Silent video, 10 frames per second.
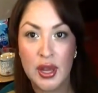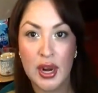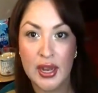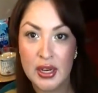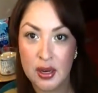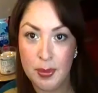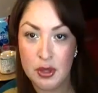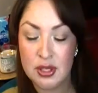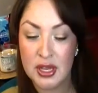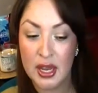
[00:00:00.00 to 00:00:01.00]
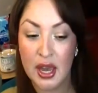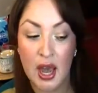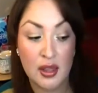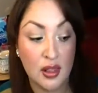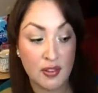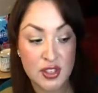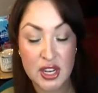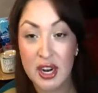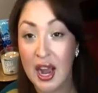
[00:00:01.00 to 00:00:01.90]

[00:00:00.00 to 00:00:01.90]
and I ended up using it. I loved it.